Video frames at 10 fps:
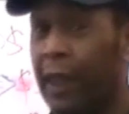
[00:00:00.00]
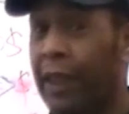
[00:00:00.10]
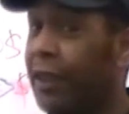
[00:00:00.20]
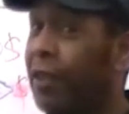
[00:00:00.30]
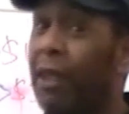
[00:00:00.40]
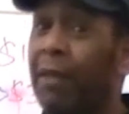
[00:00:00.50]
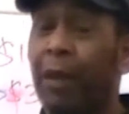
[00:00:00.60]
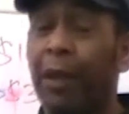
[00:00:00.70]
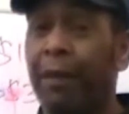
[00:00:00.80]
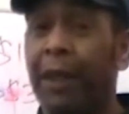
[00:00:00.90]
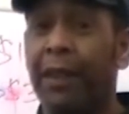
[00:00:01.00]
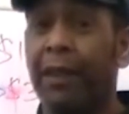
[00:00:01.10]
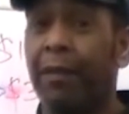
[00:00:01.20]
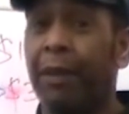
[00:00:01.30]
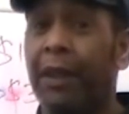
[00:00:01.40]
it is a great
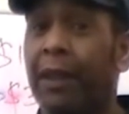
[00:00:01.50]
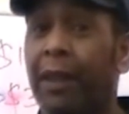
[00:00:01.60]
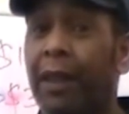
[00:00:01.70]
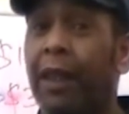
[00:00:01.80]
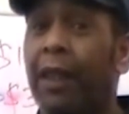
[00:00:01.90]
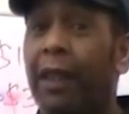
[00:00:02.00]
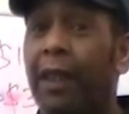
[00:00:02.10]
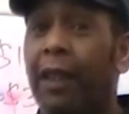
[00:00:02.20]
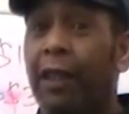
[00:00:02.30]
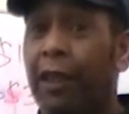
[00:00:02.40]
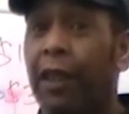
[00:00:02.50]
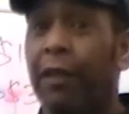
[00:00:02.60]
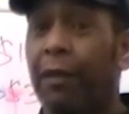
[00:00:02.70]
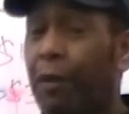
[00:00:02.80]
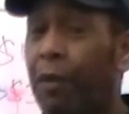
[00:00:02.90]
motivation to me to, you
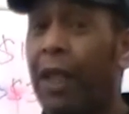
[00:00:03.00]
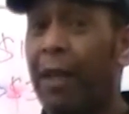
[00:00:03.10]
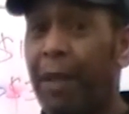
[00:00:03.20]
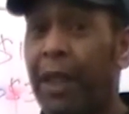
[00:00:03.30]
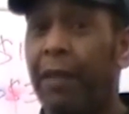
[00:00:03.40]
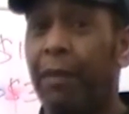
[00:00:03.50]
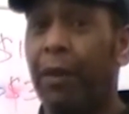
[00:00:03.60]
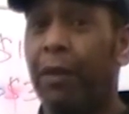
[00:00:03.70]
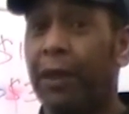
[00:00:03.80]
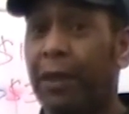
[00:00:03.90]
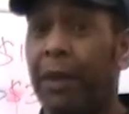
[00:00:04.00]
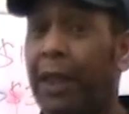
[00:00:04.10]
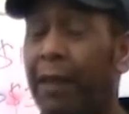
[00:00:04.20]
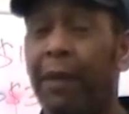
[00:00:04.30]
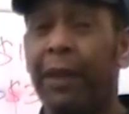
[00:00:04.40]
know, all that money belongs to
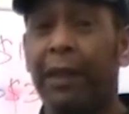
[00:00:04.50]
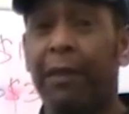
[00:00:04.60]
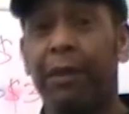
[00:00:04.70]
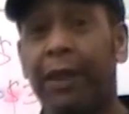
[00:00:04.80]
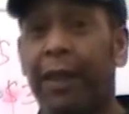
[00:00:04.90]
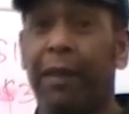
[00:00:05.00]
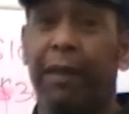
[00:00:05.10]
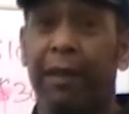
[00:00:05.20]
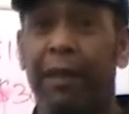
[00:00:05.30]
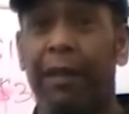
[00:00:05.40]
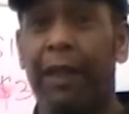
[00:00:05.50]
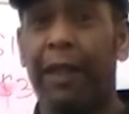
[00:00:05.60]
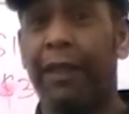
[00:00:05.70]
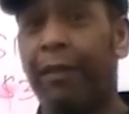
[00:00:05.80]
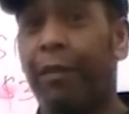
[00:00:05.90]
me. Every single cent
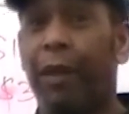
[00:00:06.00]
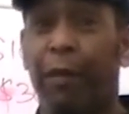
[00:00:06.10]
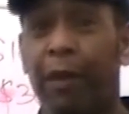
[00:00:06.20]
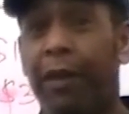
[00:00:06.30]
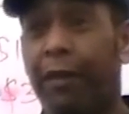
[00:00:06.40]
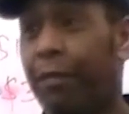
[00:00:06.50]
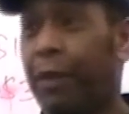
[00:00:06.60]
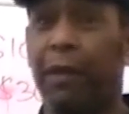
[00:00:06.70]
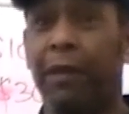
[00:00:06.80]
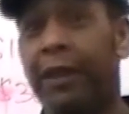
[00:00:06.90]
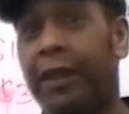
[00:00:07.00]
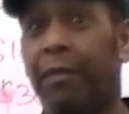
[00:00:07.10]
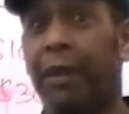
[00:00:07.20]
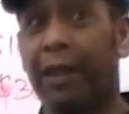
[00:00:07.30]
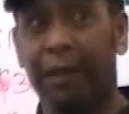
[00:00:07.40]
that is in my wallet belongs to
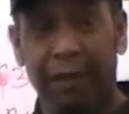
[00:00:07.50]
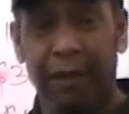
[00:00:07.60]
me.